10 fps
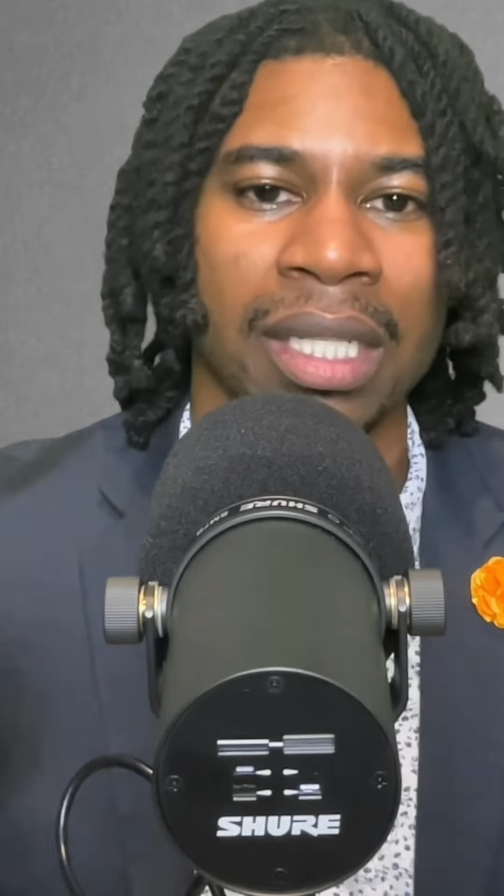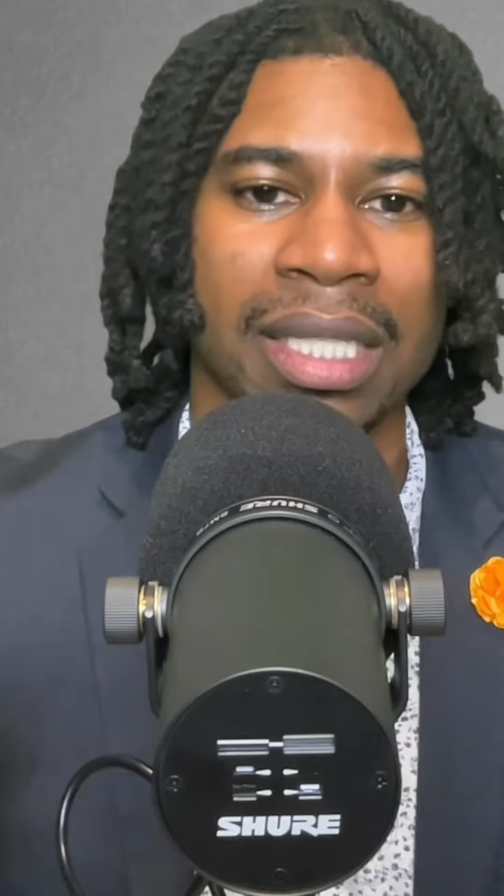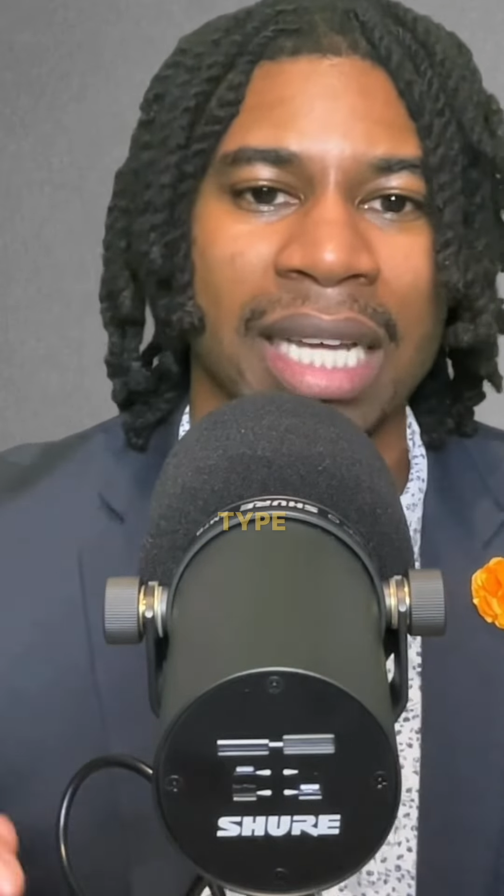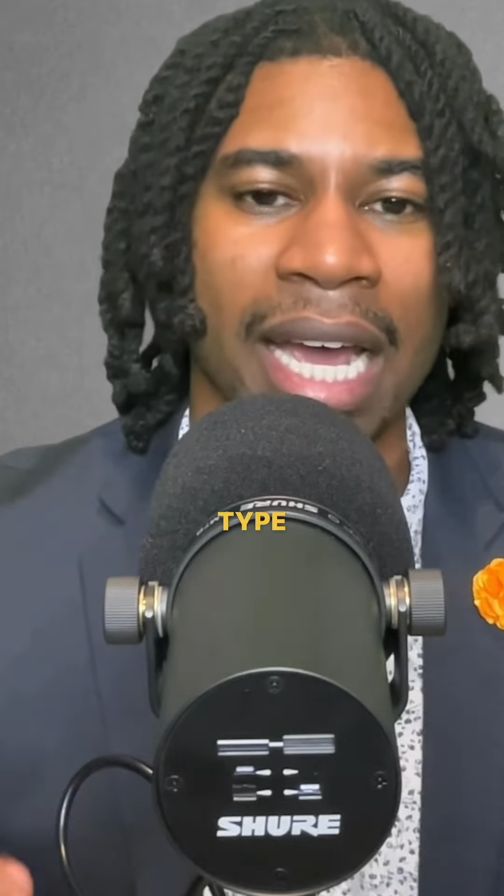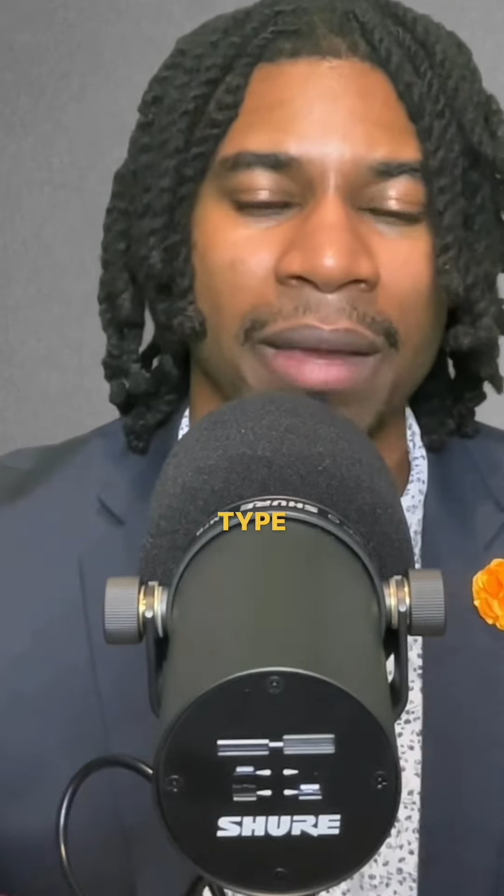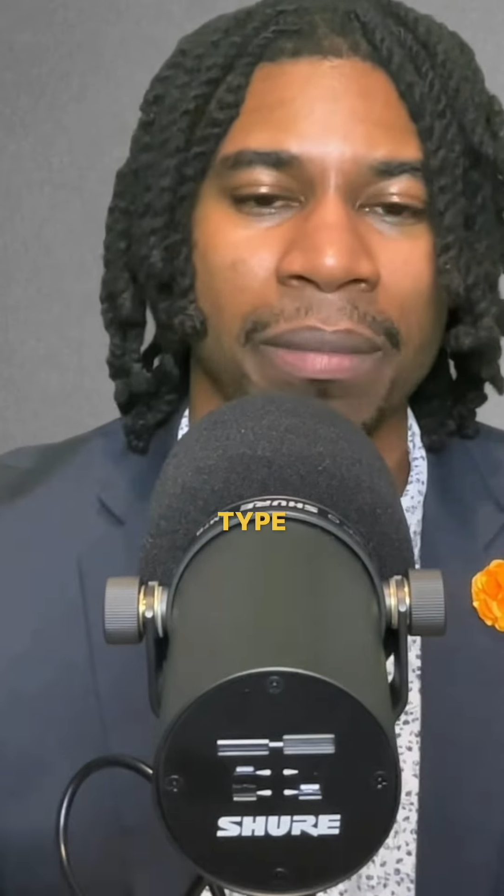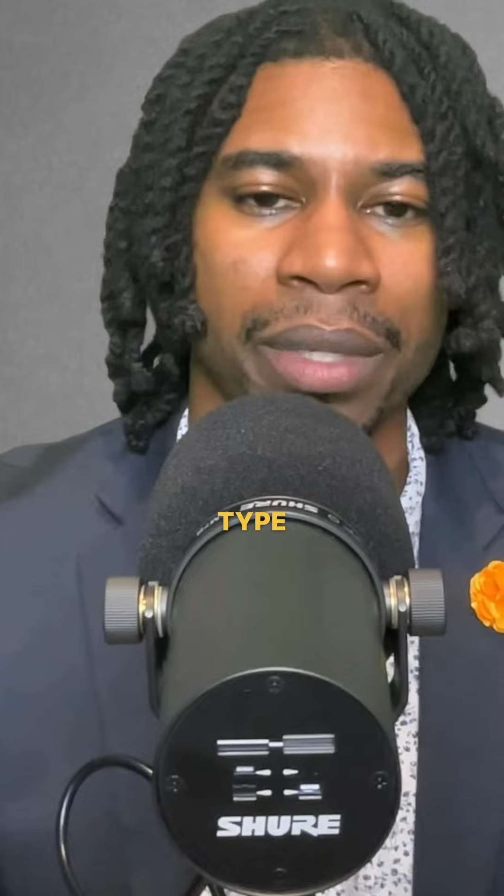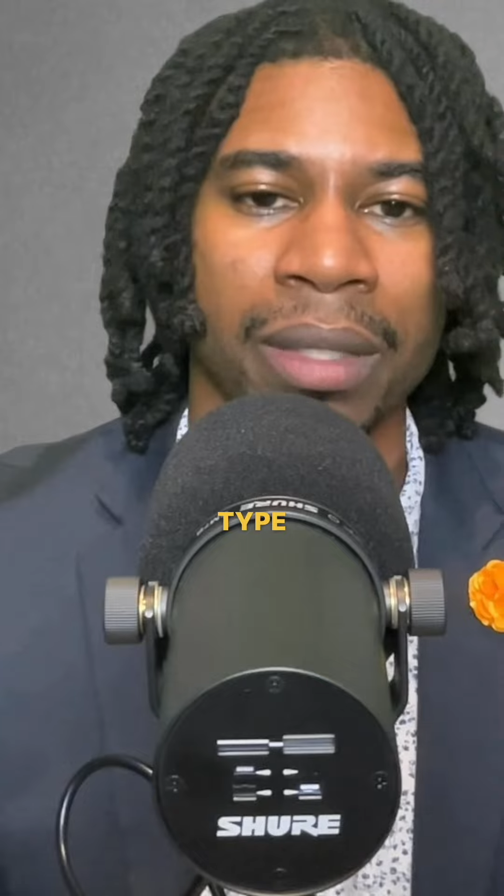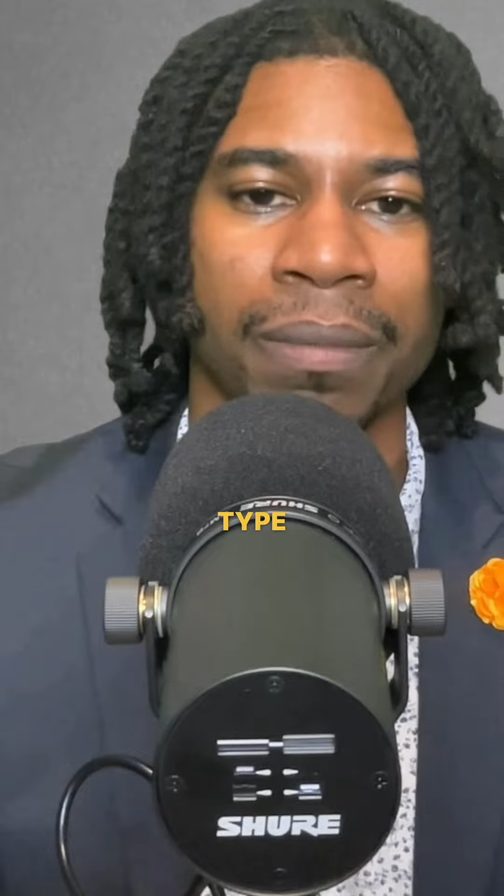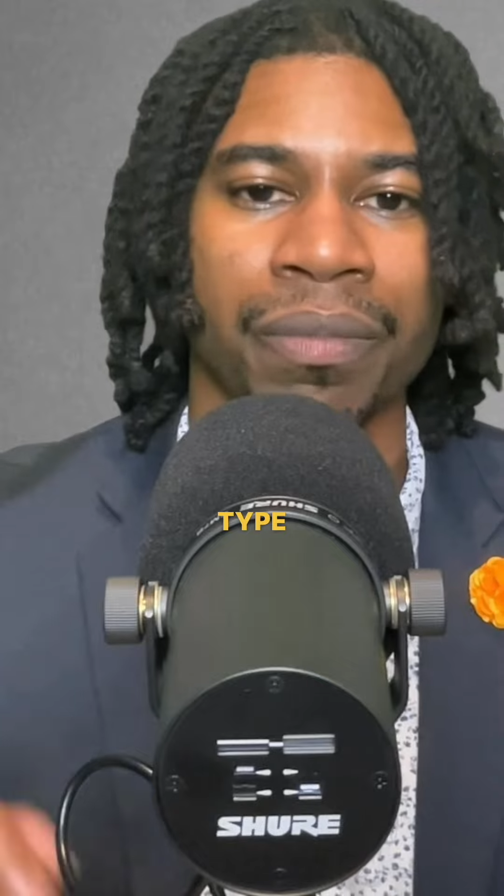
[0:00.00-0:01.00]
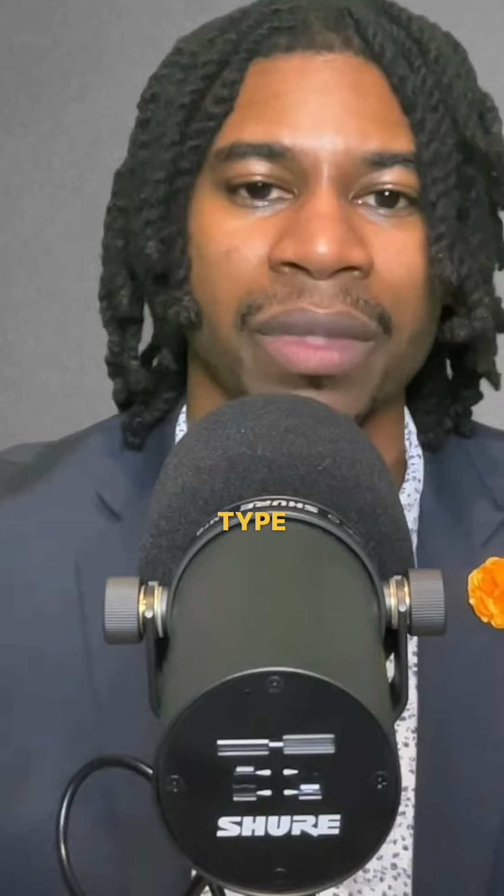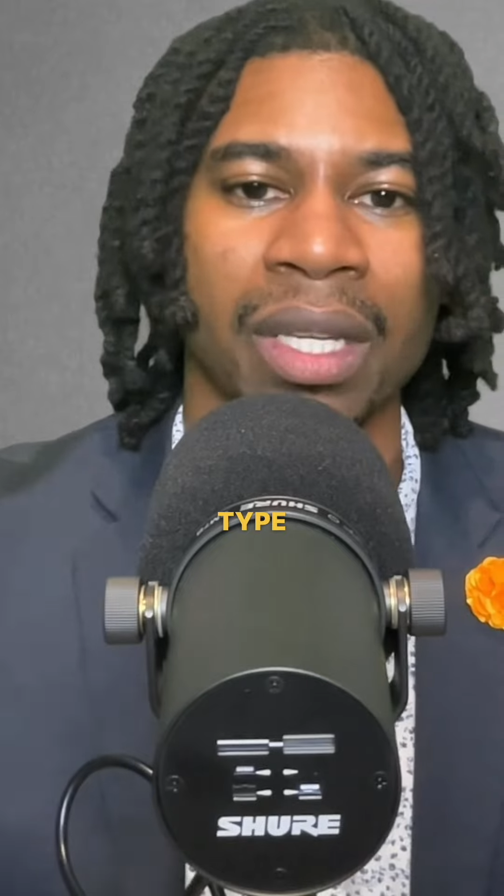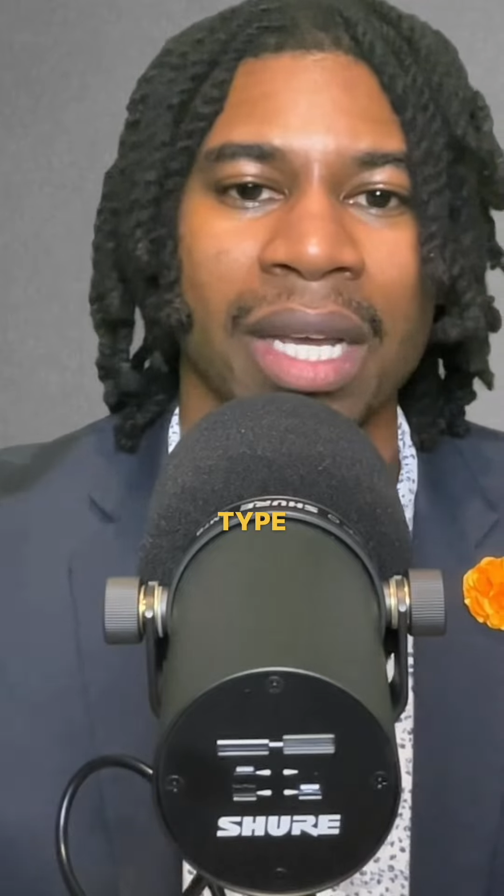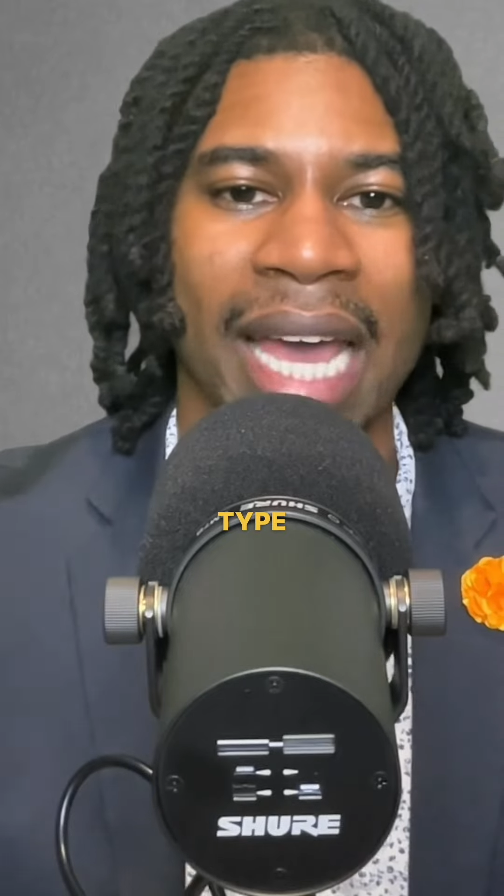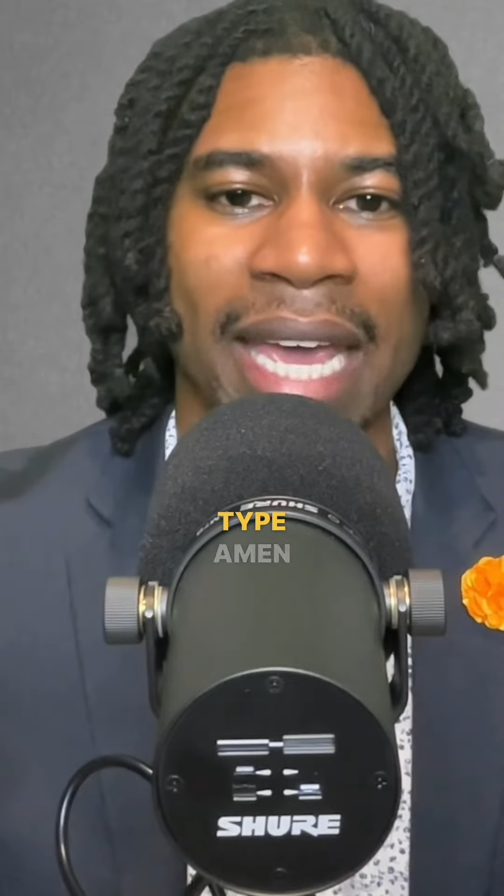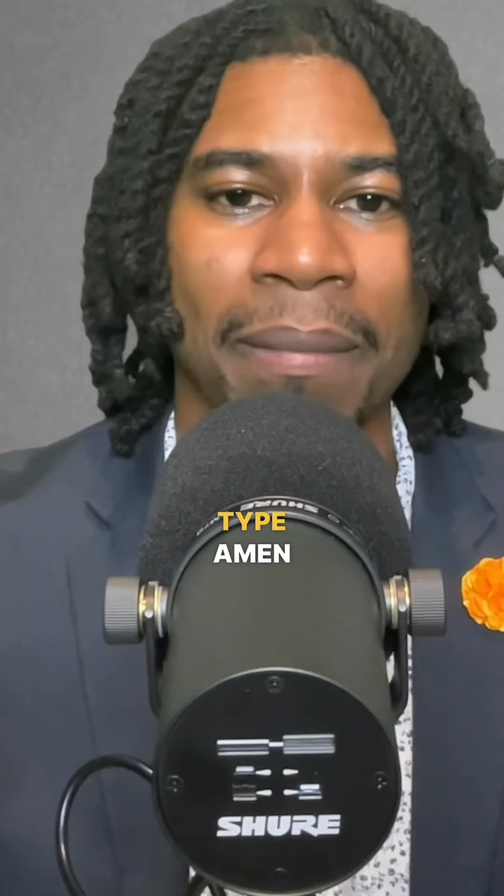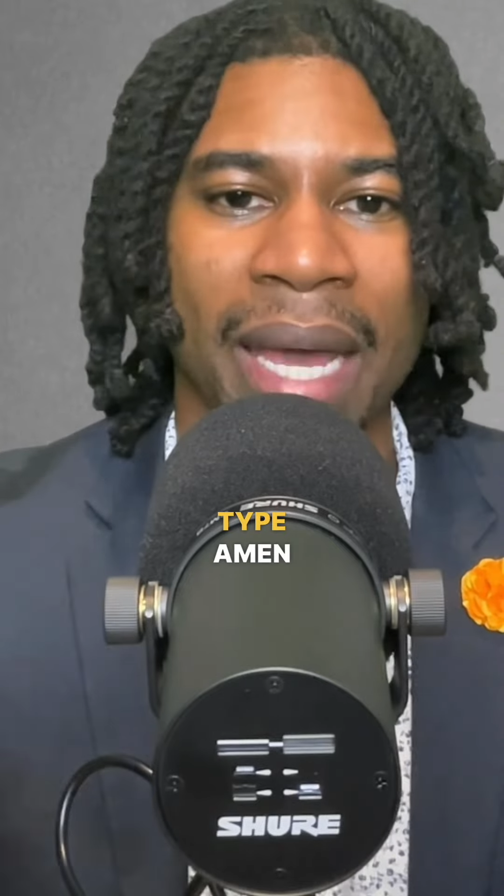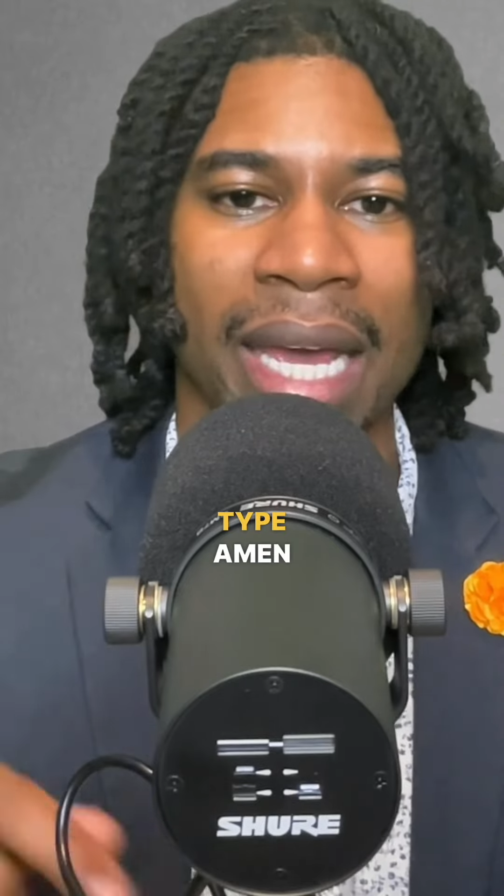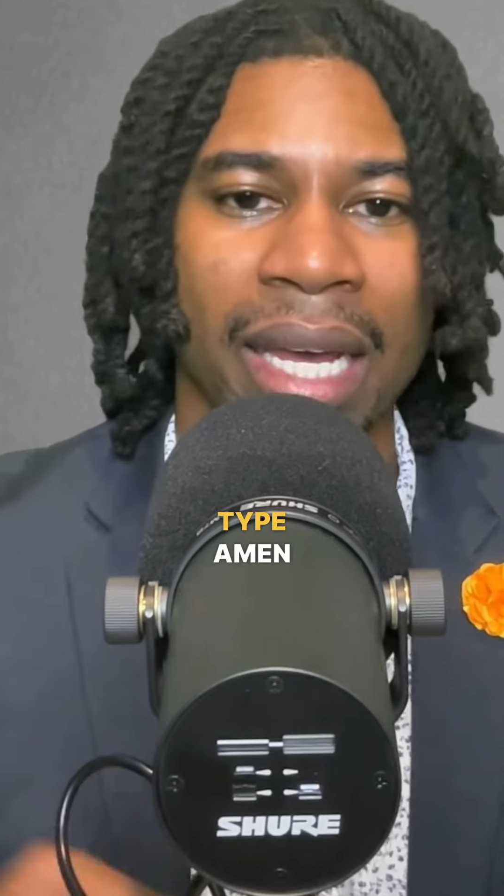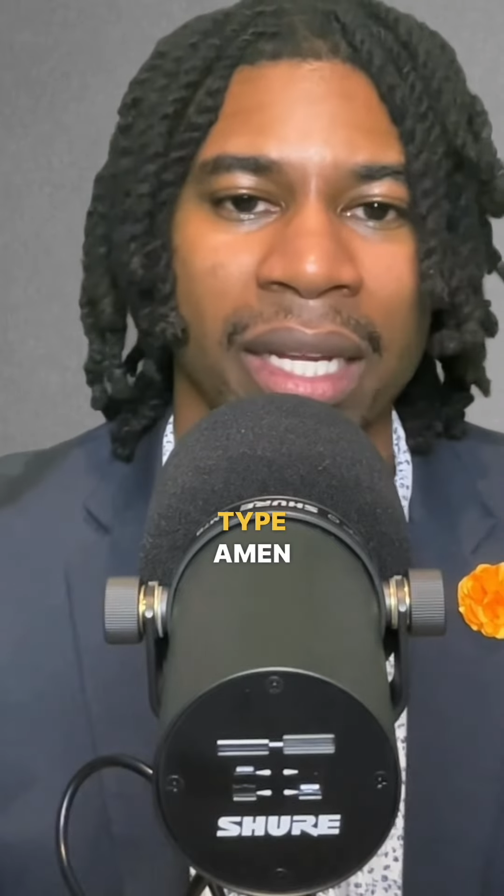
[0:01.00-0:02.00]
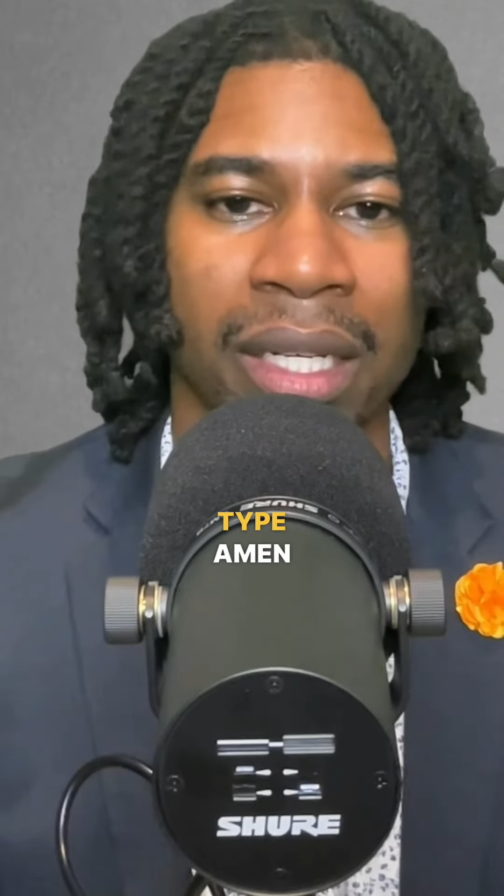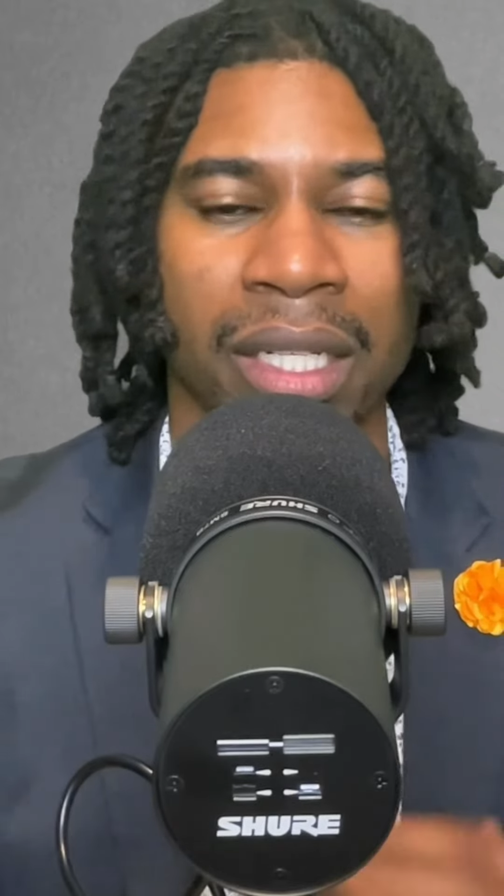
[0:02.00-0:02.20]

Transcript: Type Amen